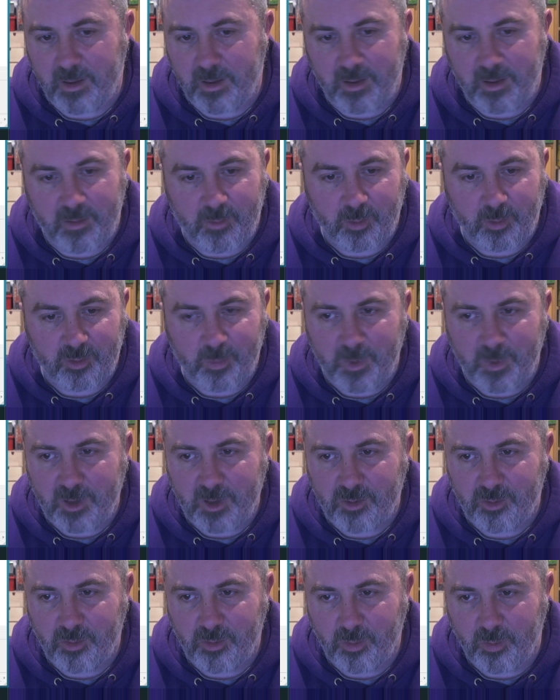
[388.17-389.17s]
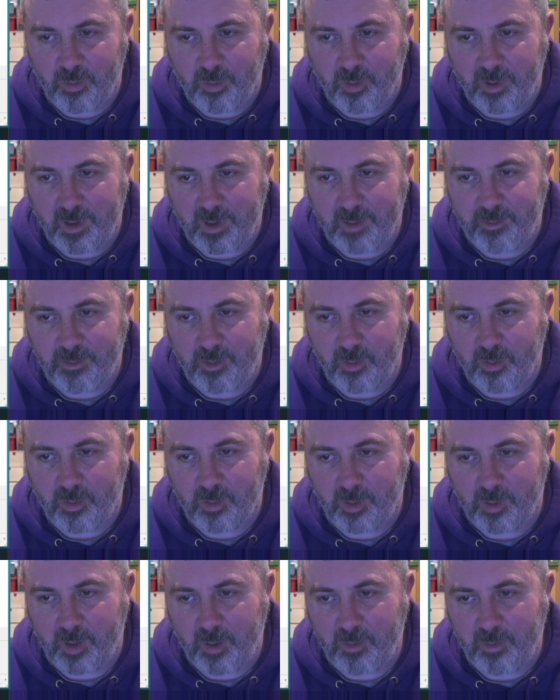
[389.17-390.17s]
you've got to make sure if
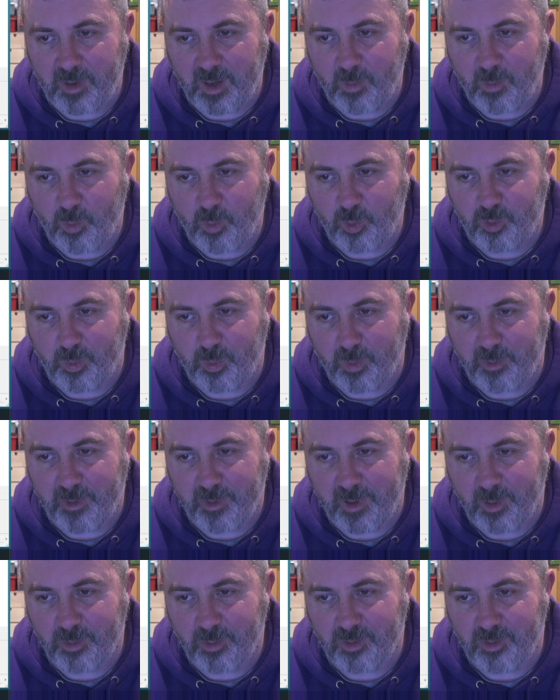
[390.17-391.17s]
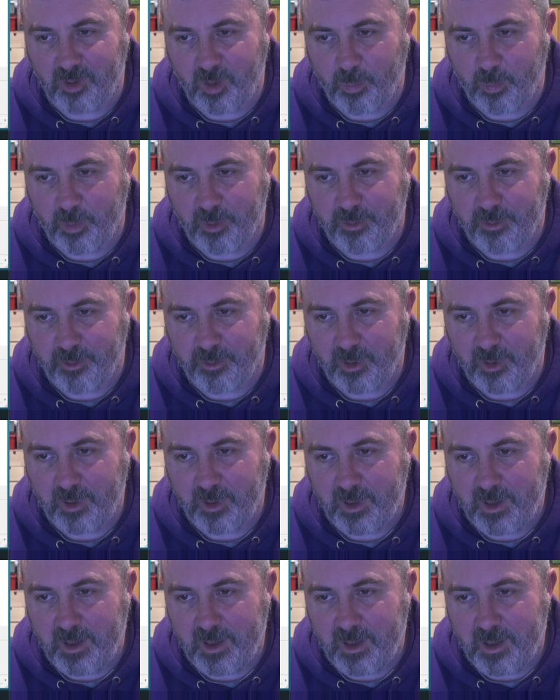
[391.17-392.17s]
you're loading multiple files in the buffer
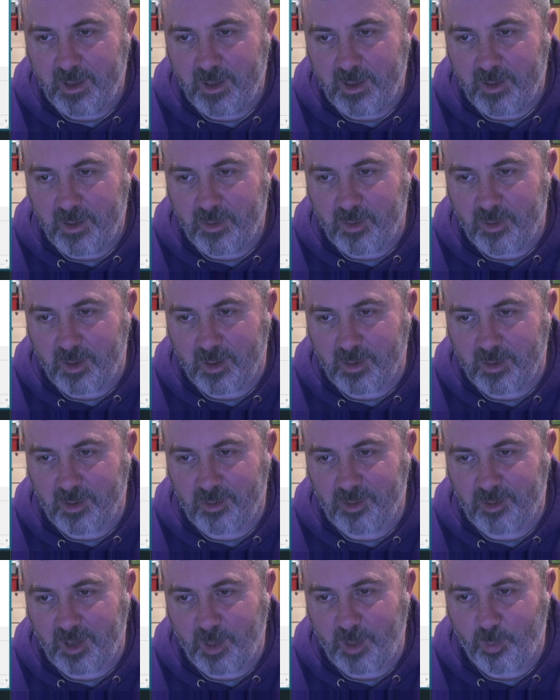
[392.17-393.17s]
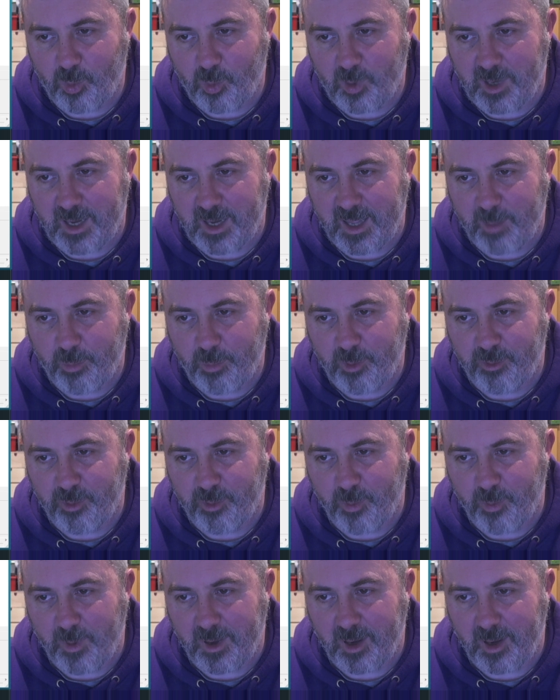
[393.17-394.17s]
that you disable clear buffer
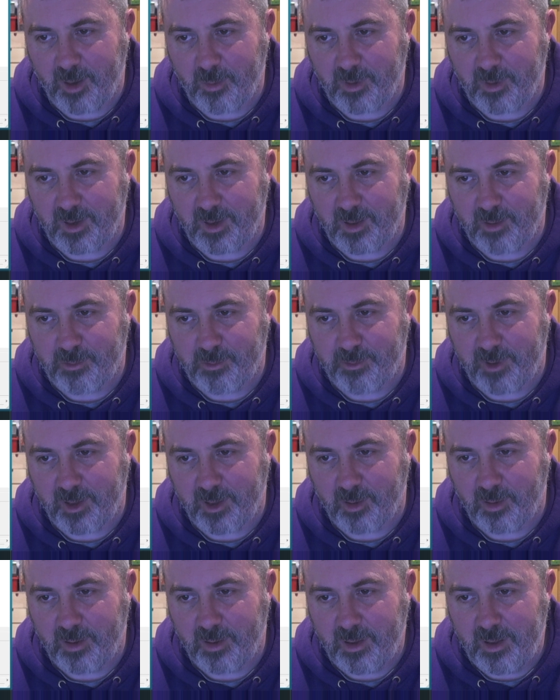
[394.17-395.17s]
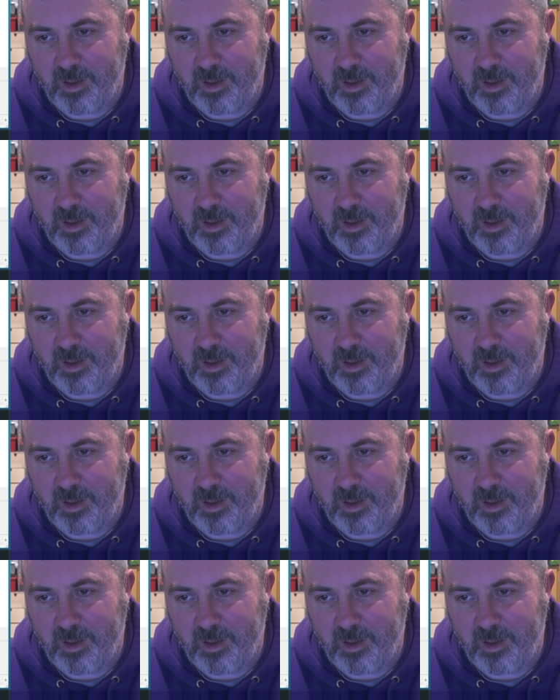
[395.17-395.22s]
when loading the file.